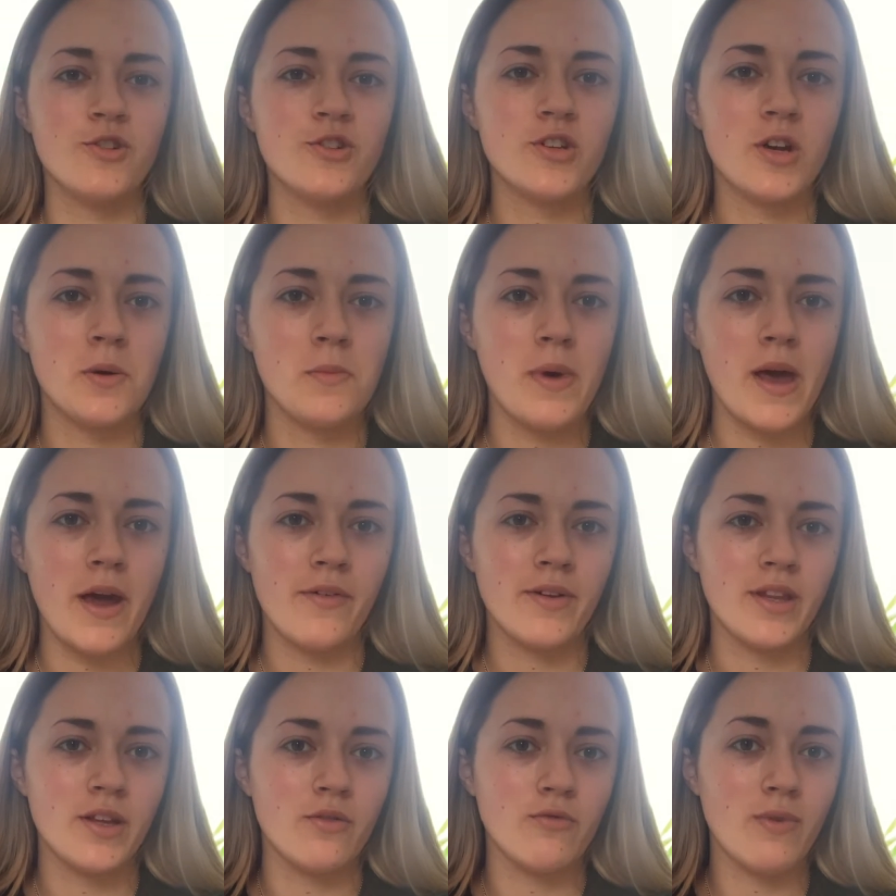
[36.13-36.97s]
comparing
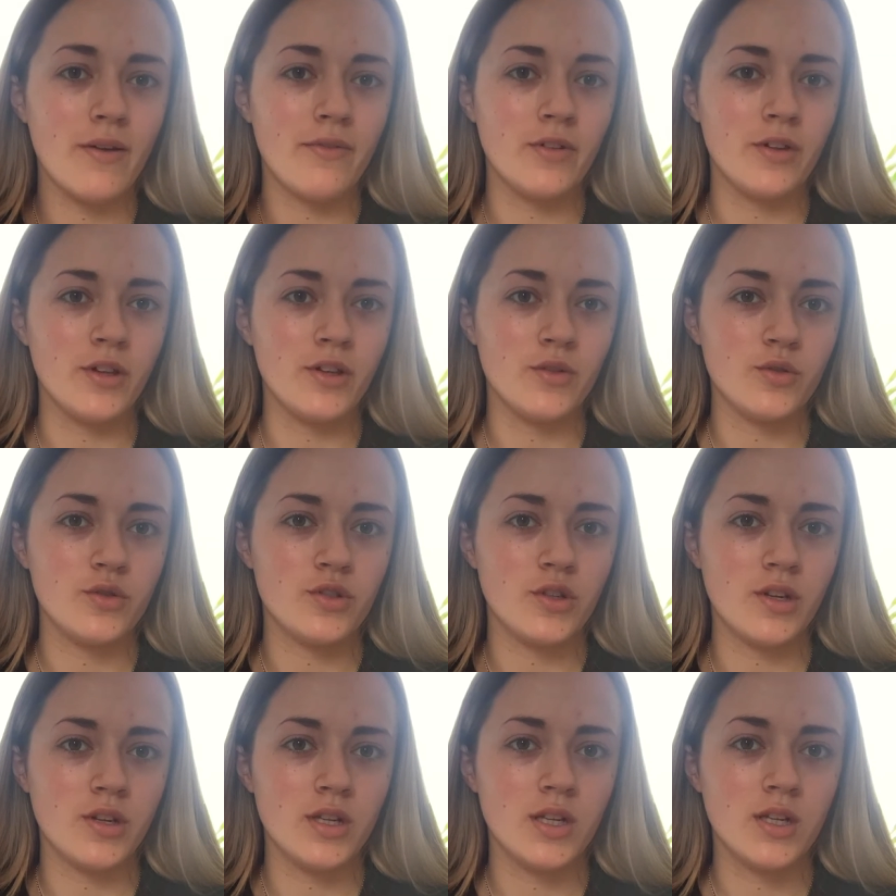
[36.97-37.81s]
the
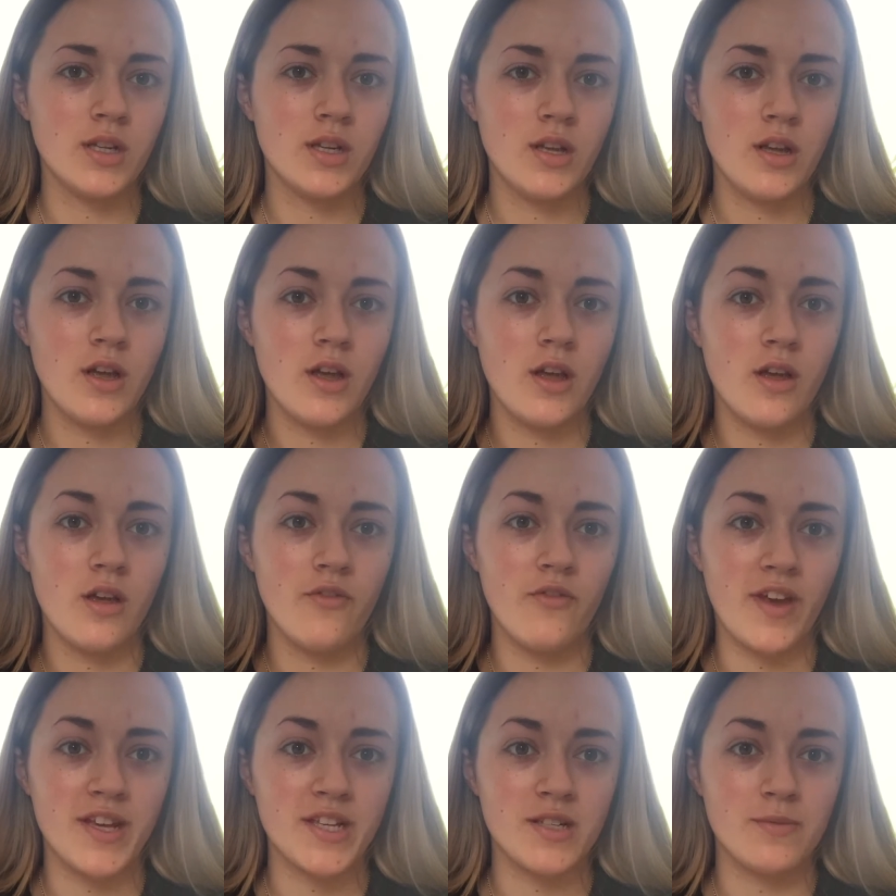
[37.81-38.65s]
Revolution
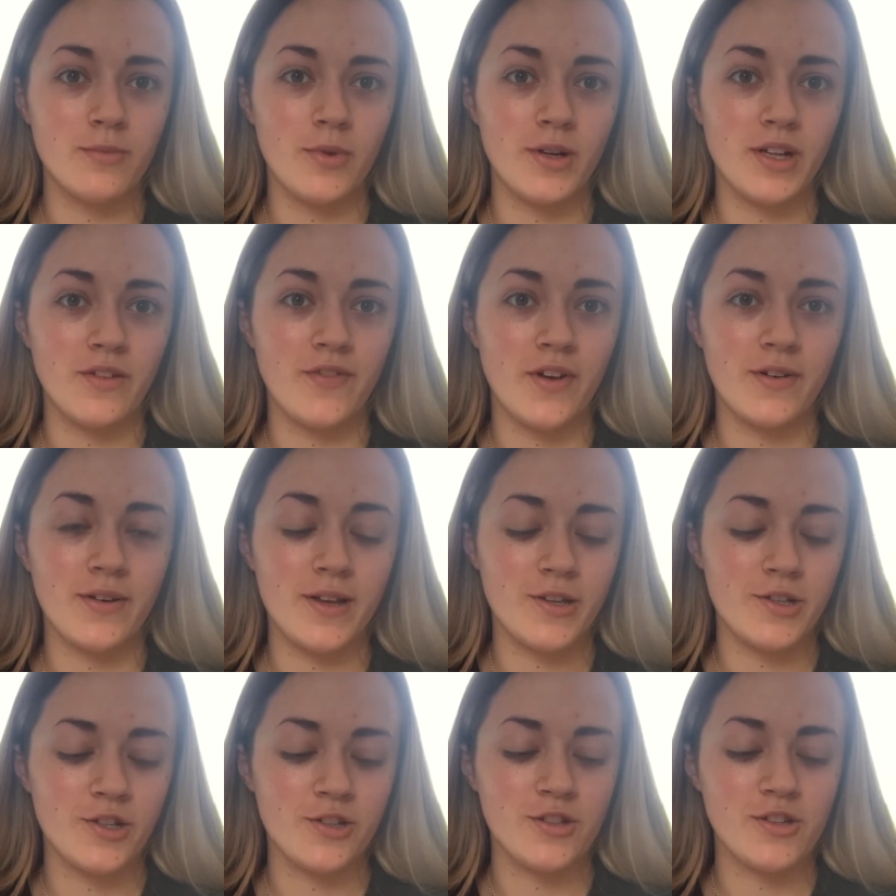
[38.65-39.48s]
Face and Body
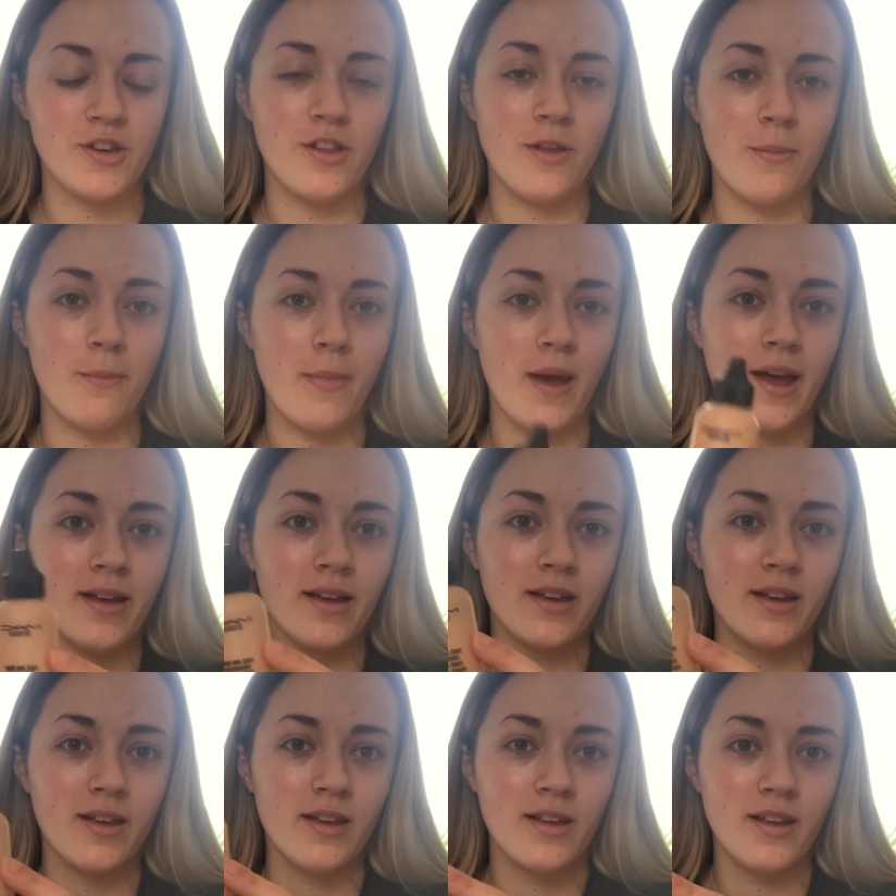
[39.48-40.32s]
Foundation to the
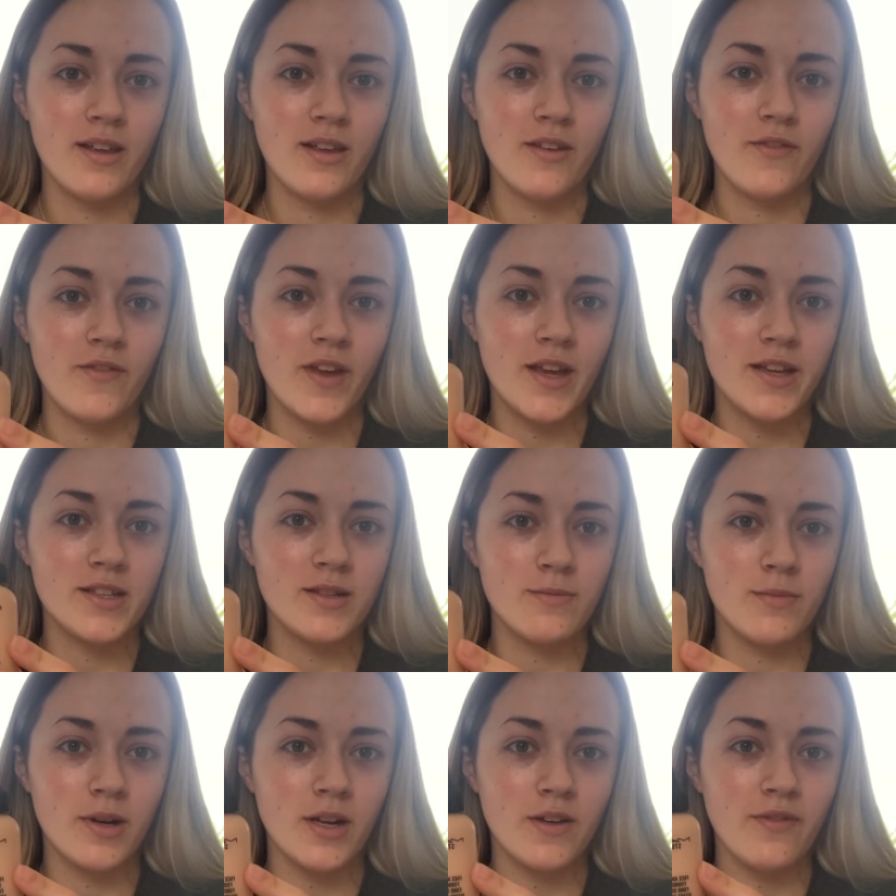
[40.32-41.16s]
MAC Face and
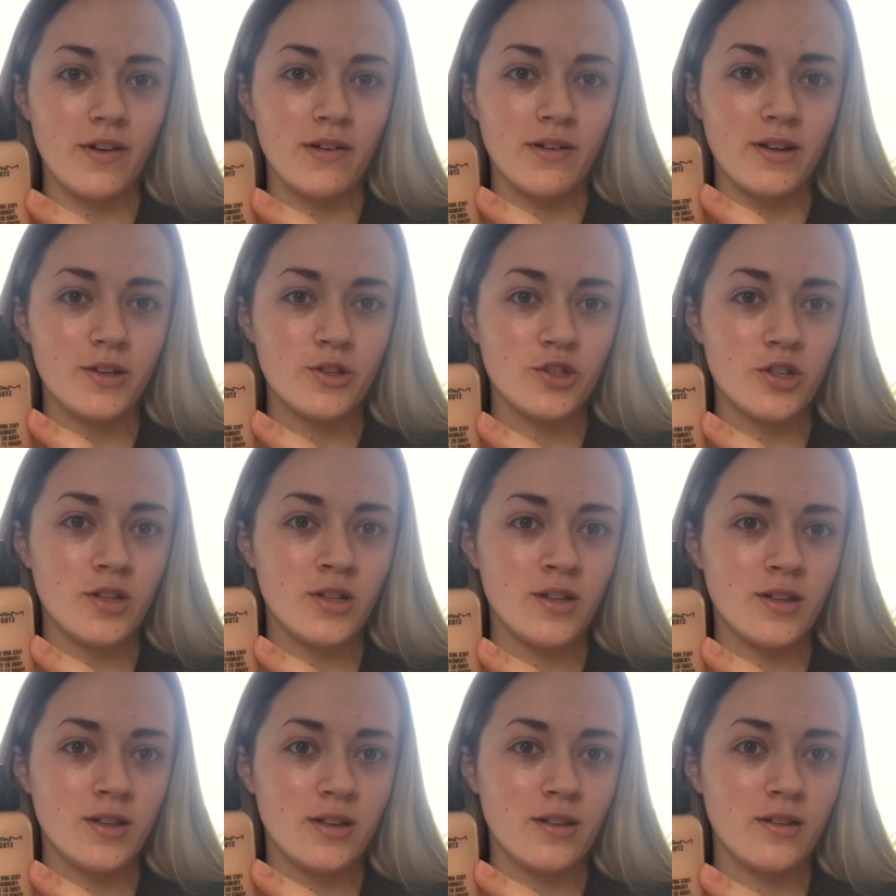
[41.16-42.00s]
Body Foundation,
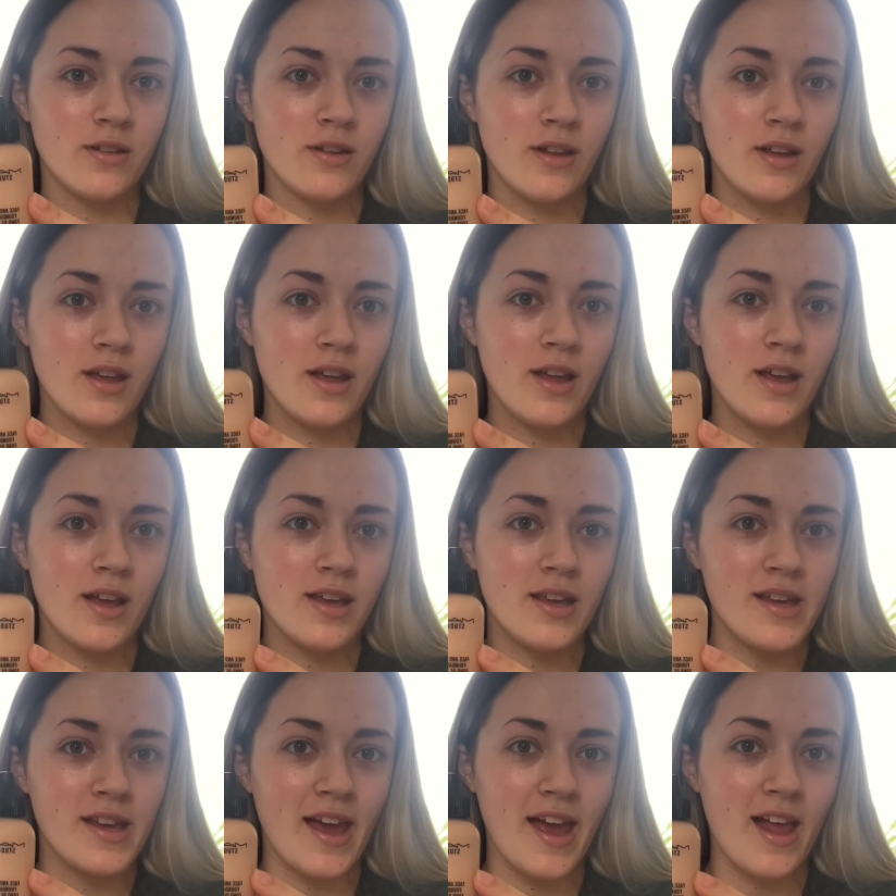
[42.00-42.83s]

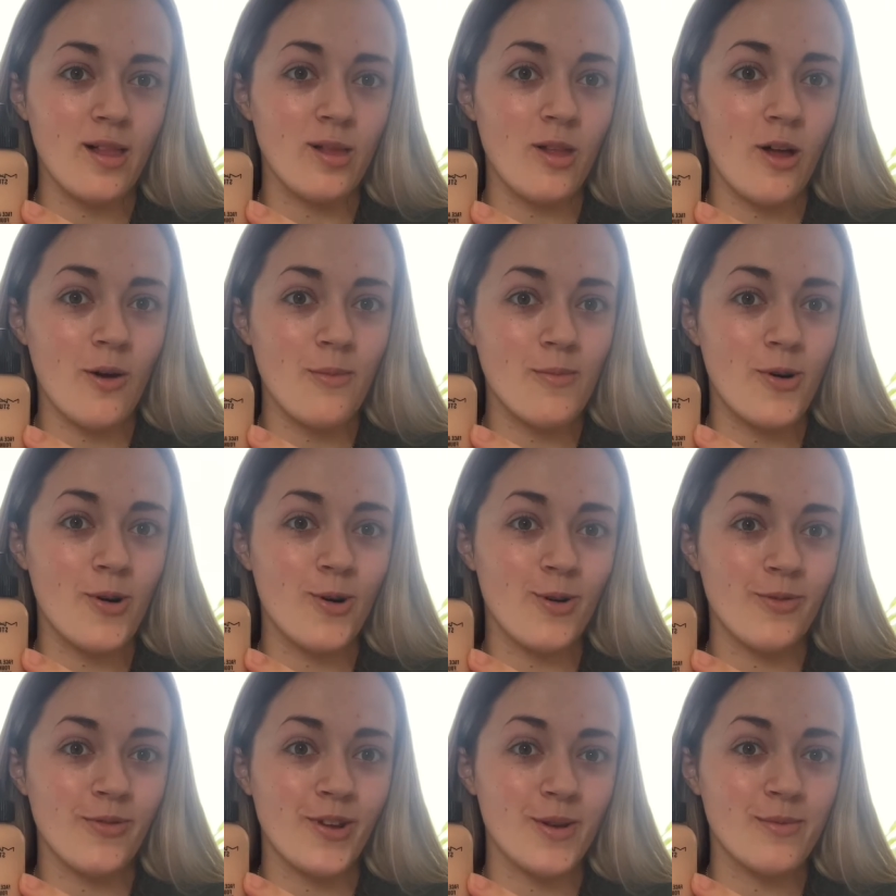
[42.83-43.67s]
you get a lot more
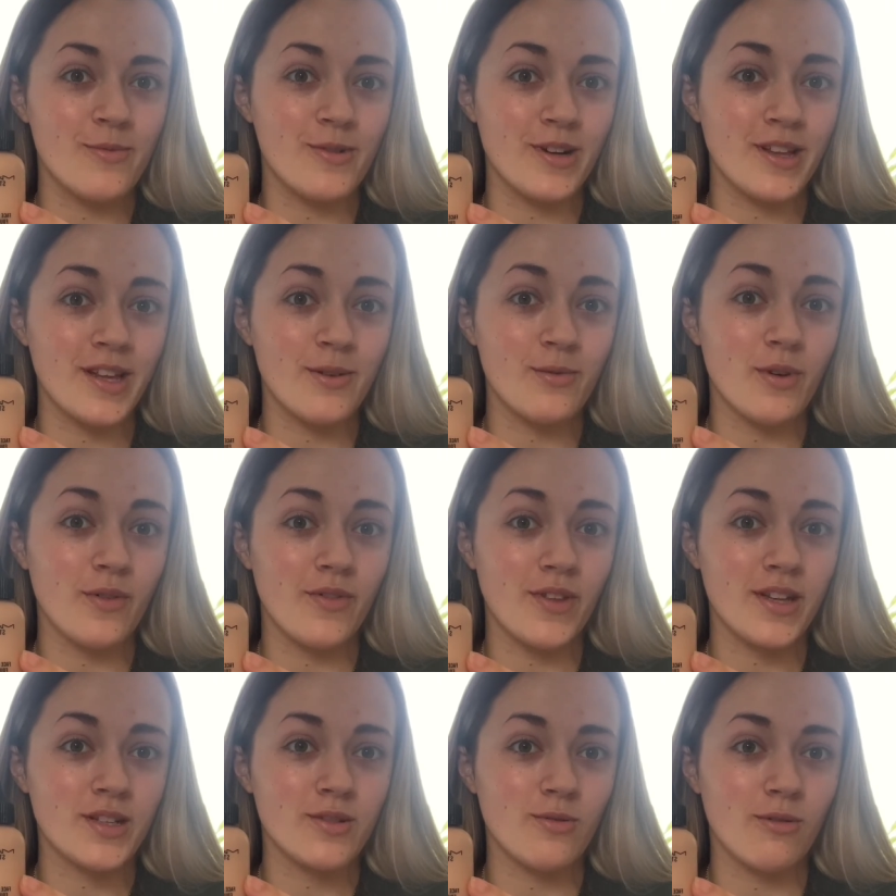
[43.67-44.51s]
for your money with
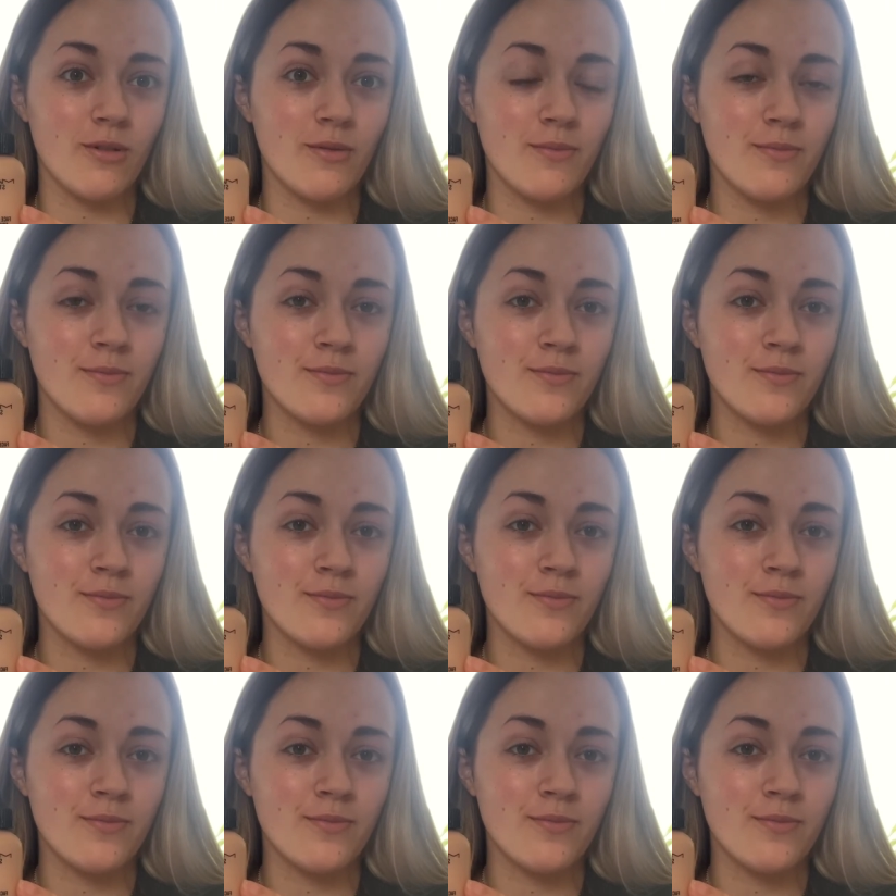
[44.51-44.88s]
this one.